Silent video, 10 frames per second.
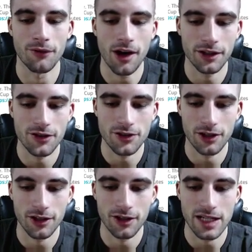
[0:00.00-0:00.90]
Wagner's
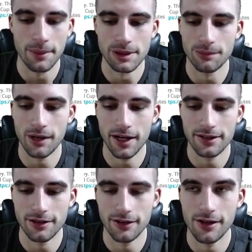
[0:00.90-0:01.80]
hurt, Thomas
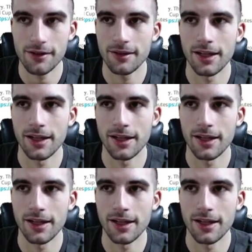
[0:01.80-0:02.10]
Bryant's hurt,